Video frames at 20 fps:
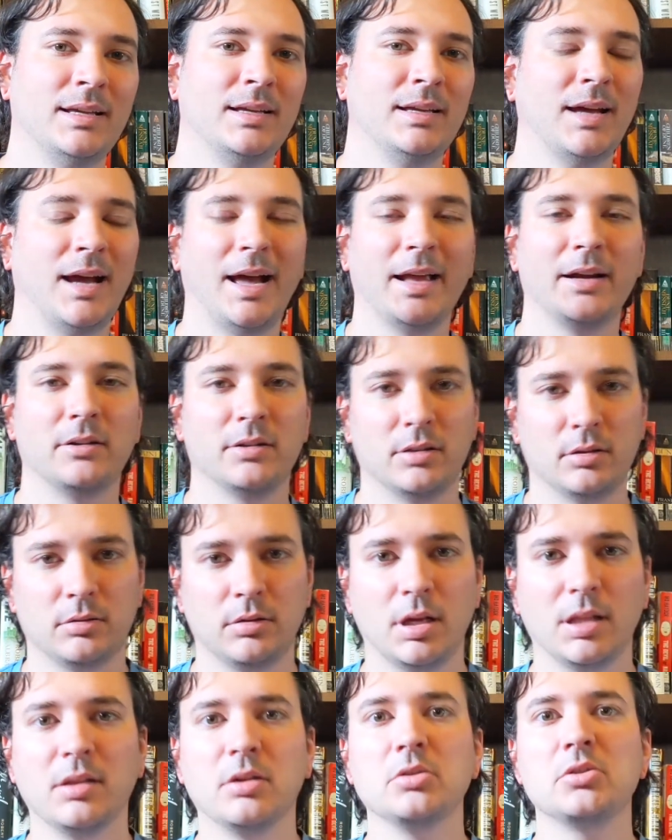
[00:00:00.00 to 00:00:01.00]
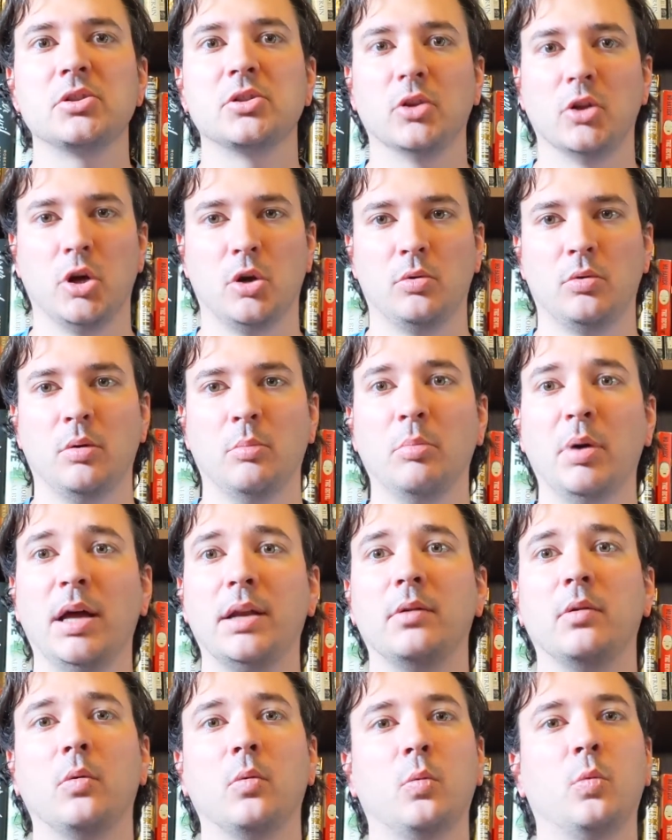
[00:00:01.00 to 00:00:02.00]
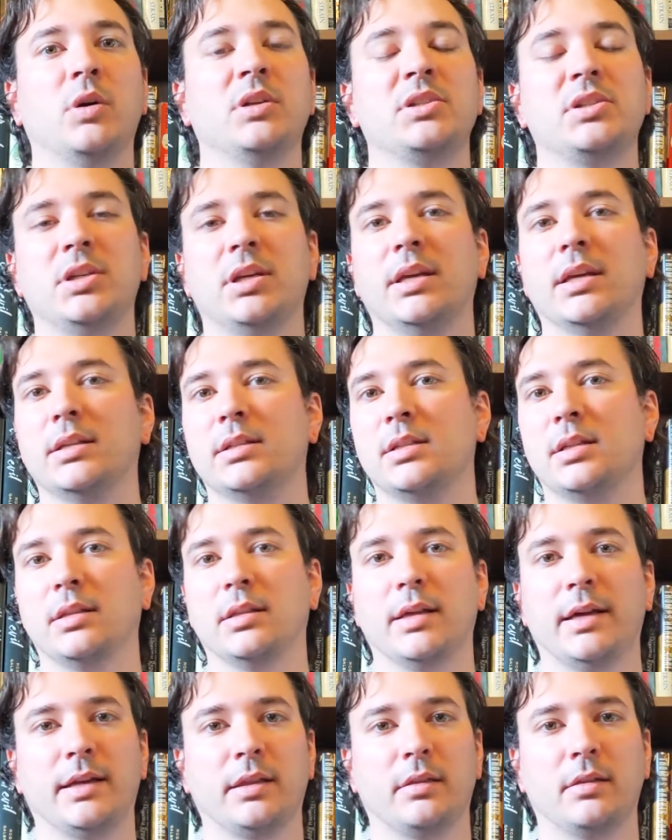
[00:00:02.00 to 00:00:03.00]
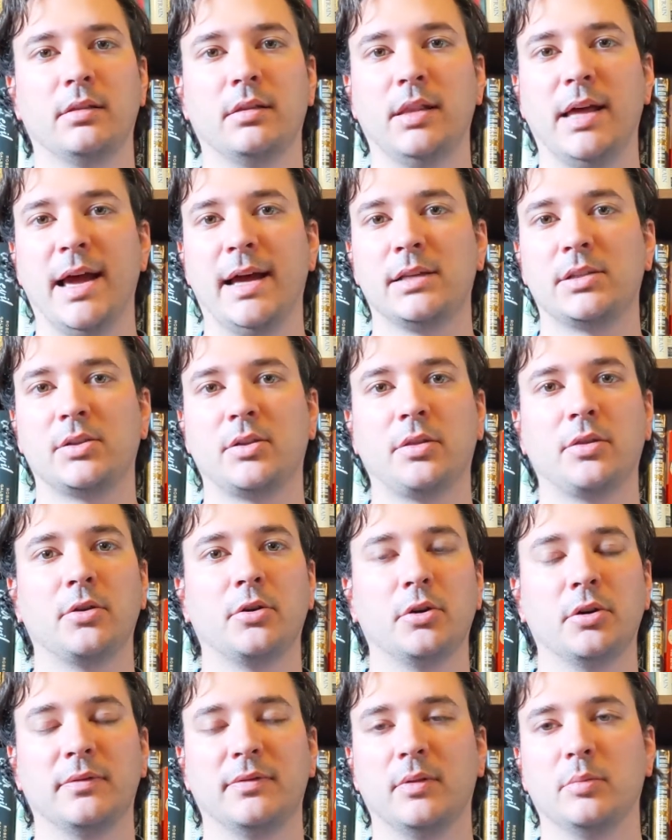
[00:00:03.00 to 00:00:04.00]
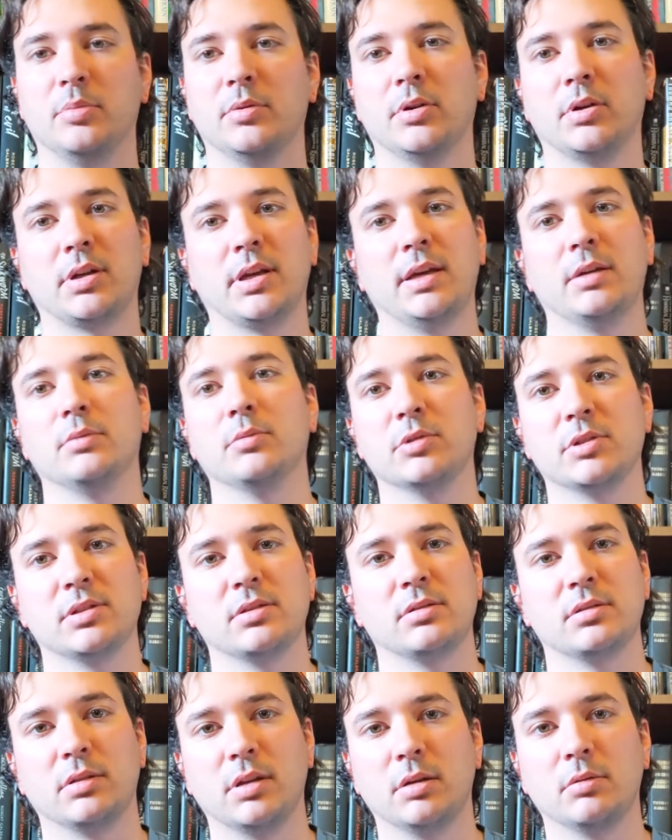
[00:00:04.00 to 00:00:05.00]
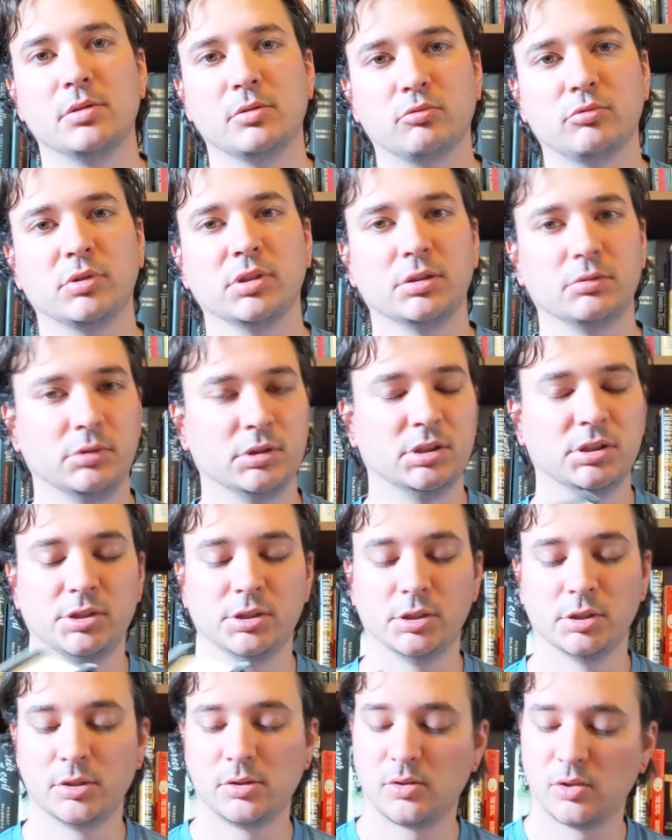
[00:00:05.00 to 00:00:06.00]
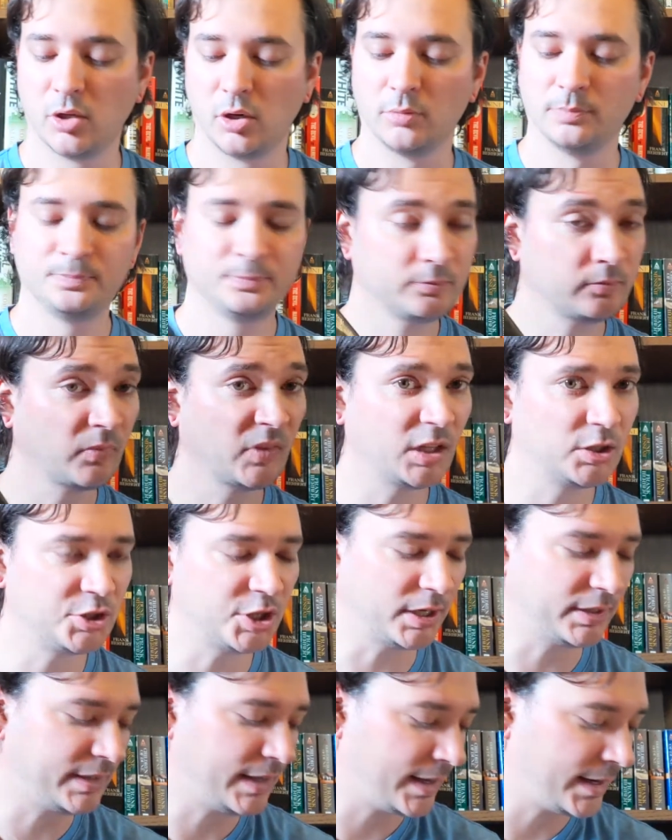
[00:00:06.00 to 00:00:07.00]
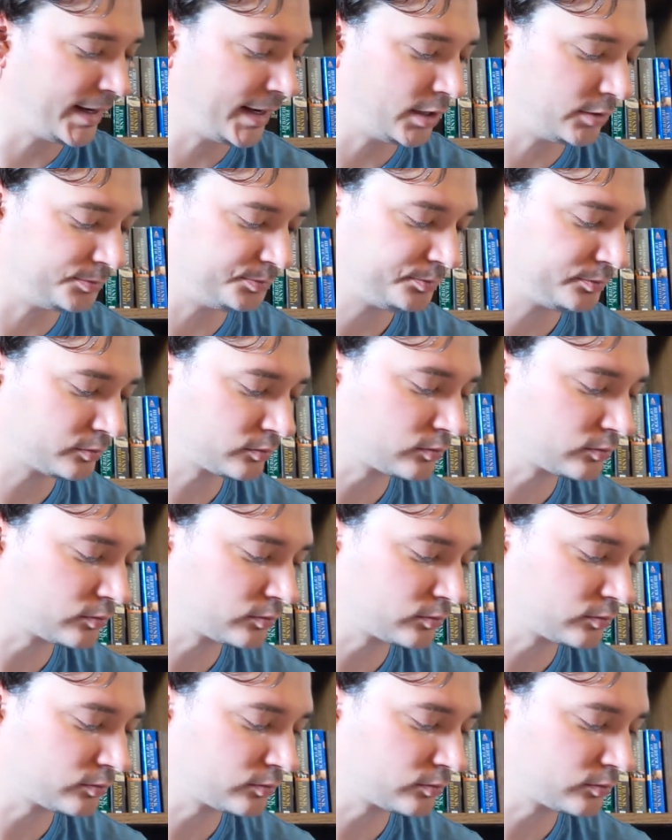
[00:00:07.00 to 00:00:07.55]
I don't know, a little slow. But once you get to like the last third of the book, it was really, really good. So check that out.